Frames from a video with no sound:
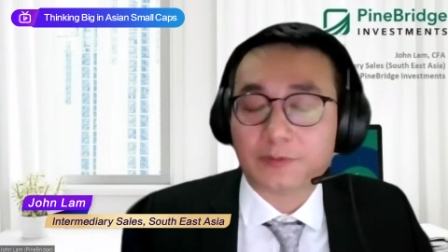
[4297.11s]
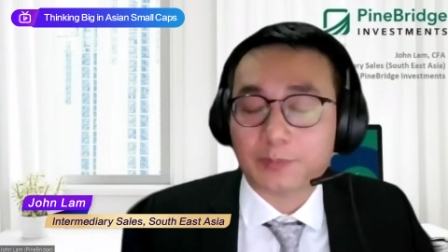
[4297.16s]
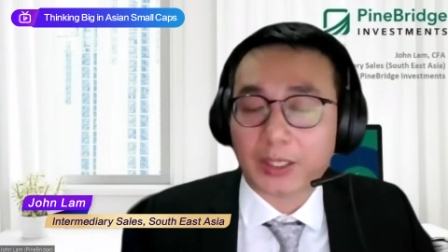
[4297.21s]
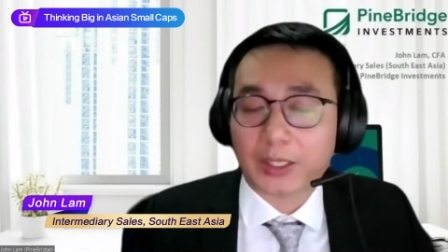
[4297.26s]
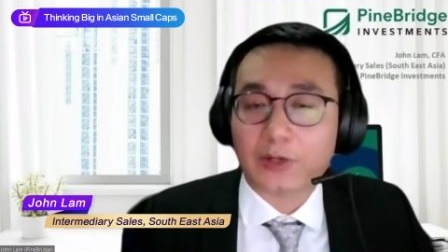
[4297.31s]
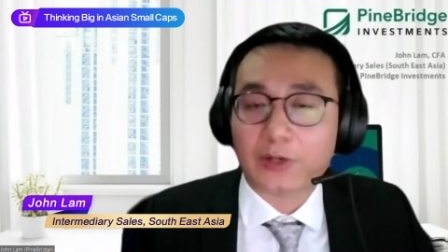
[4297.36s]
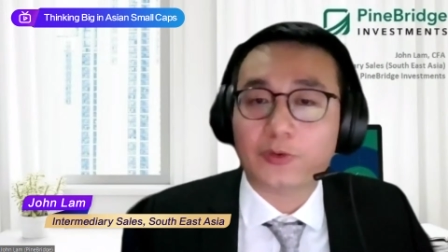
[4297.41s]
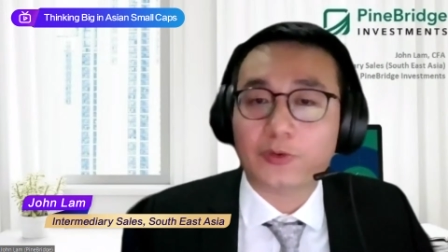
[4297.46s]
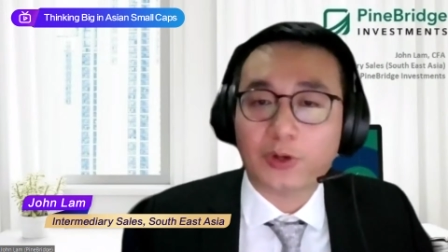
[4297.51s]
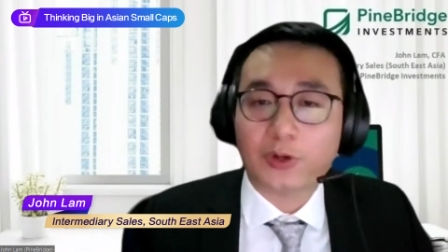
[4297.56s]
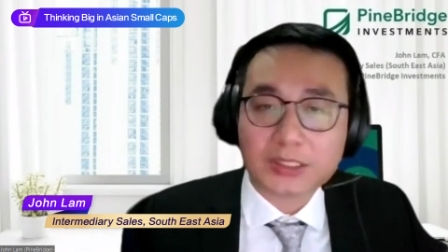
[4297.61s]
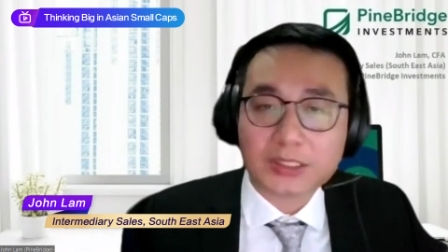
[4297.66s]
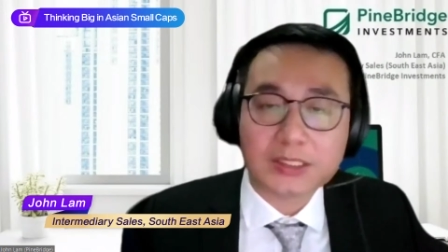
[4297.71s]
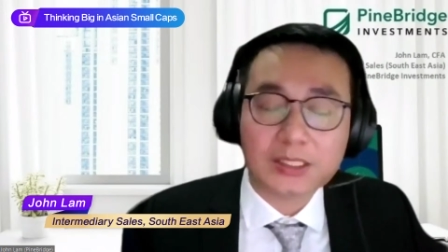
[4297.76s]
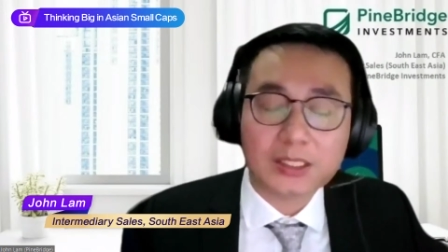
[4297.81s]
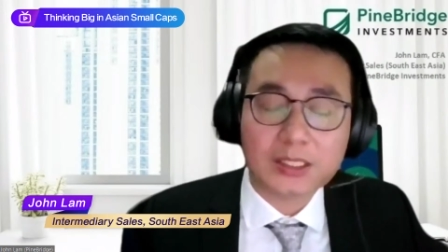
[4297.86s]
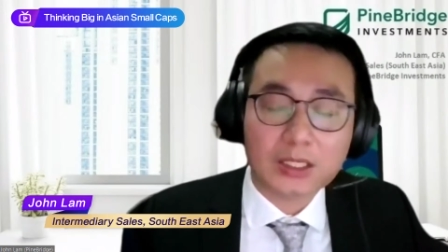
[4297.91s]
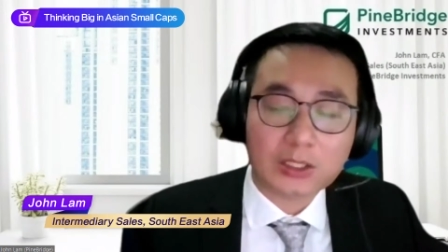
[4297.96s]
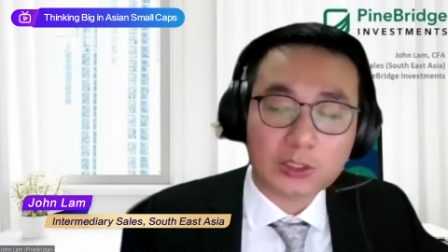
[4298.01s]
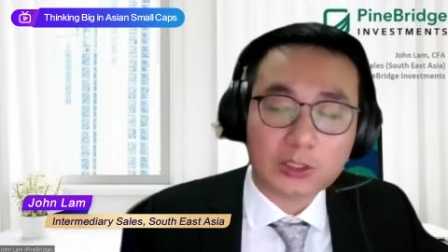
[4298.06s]
But of course,
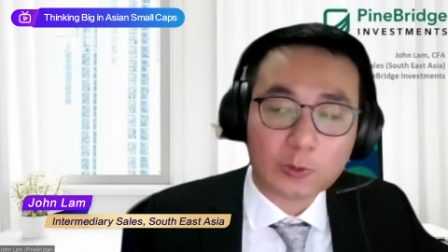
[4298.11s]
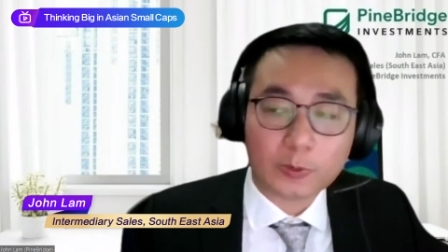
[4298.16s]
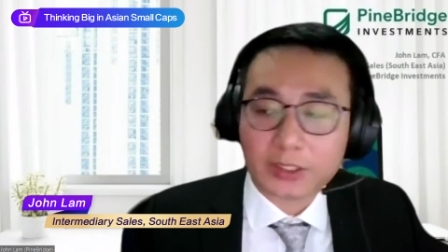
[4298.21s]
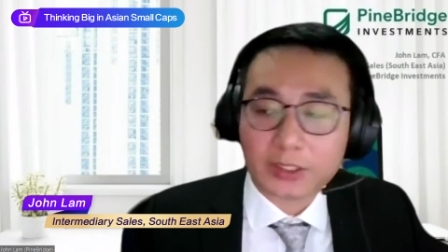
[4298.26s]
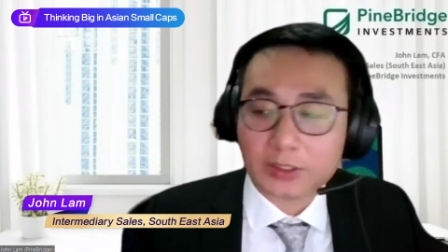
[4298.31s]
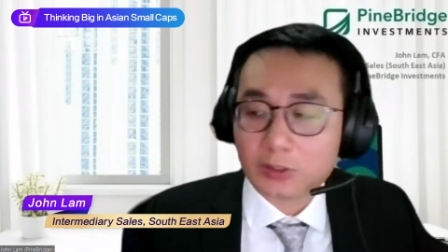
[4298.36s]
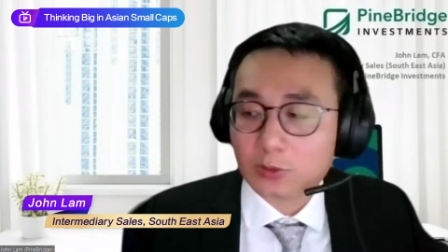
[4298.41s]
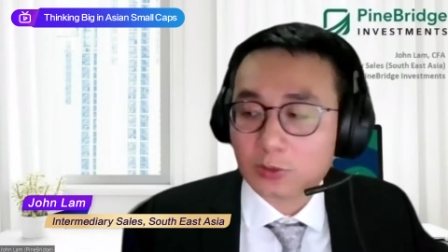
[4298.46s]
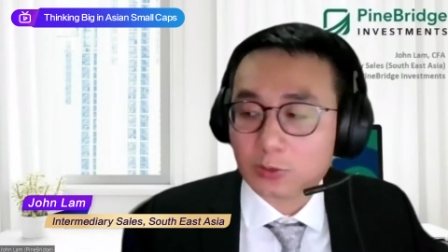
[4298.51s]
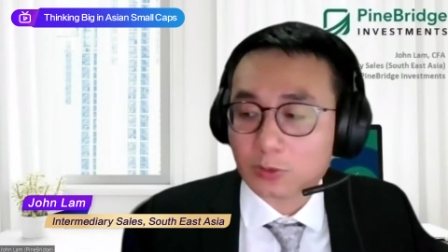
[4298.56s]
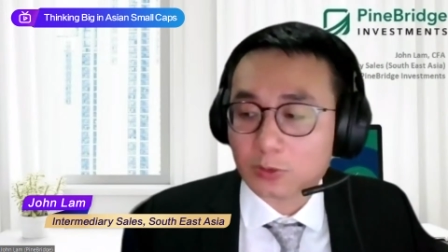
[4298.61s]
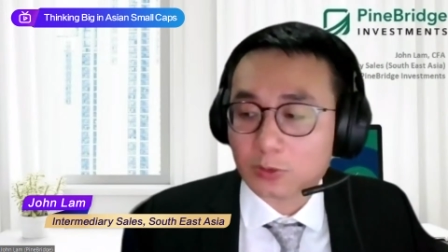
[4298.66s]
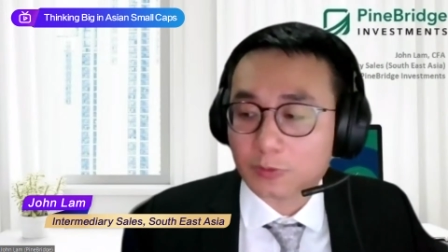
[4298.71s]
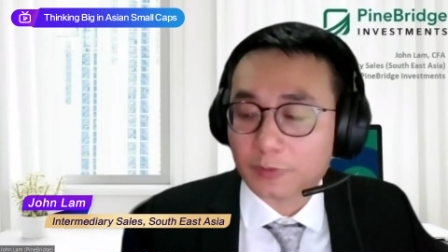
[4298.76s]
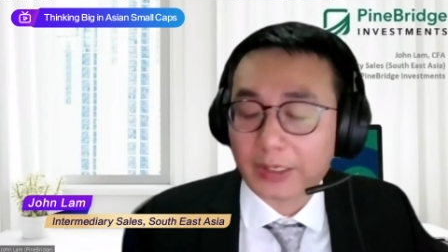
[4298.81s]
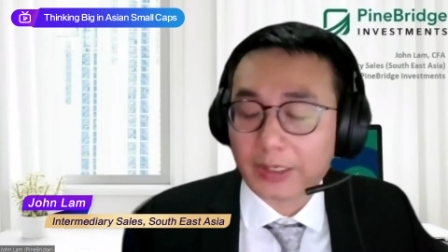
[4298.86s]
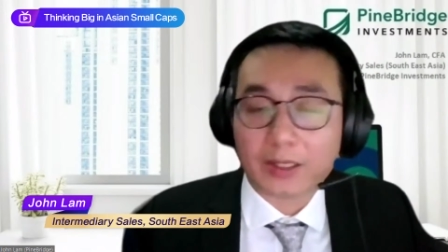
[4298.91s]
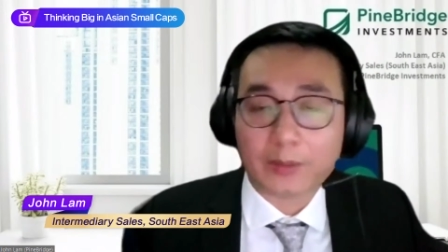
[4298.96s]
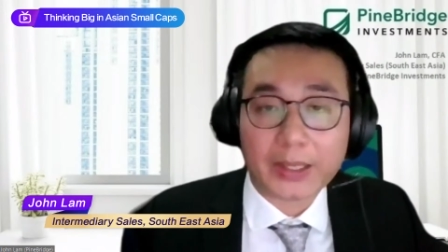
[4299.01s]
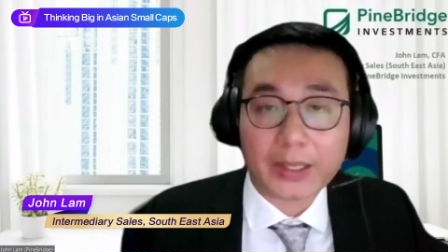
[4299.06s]
you need to
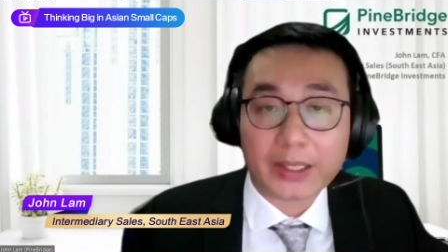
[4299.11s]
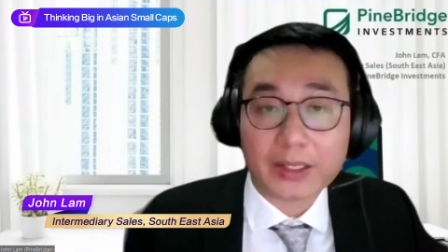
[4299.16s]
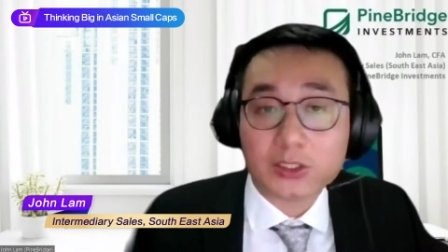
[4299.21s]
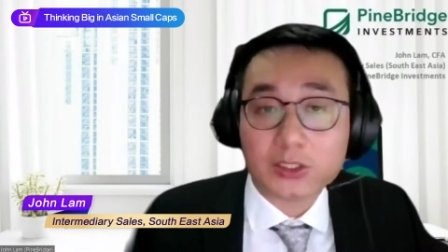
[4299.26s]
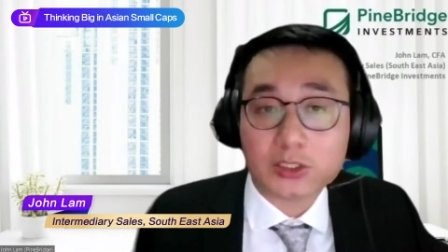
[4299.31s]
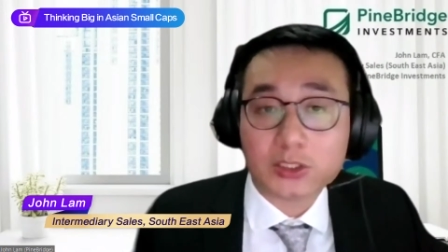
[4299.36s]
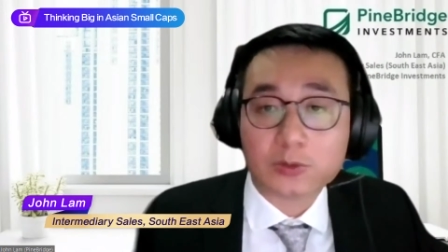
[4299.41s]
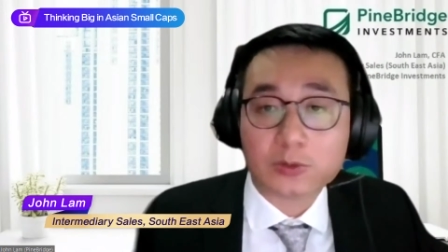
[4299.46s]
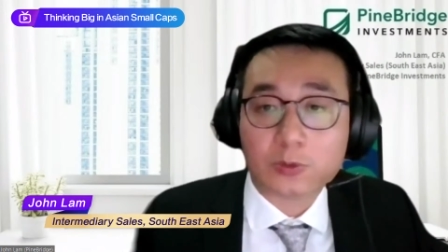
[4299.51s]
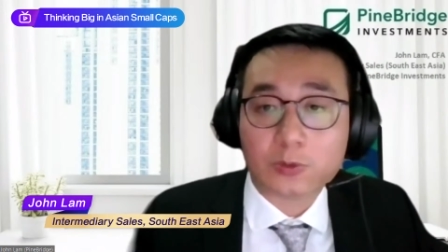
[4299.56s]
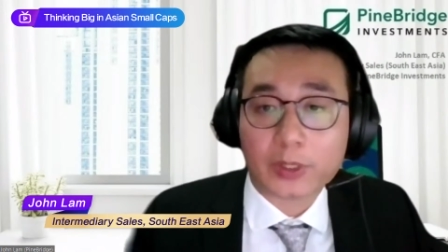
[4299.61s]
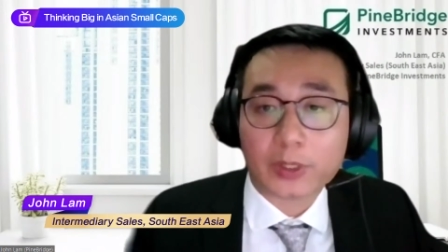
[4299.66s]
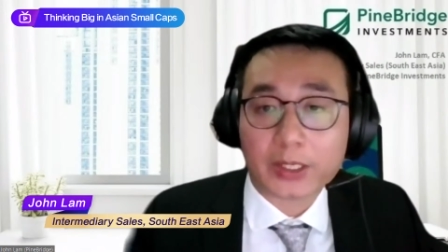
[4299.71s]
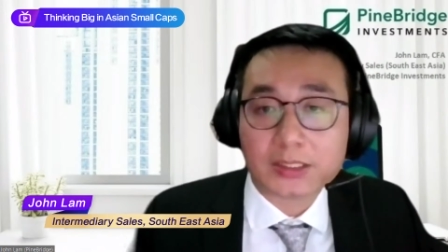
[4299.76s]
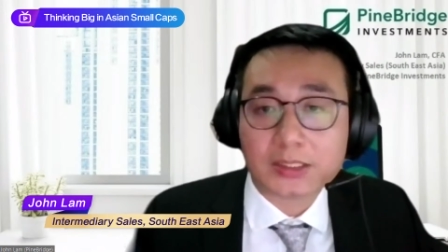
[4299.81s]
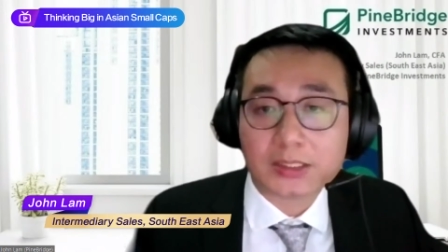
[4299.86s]
find a manager who has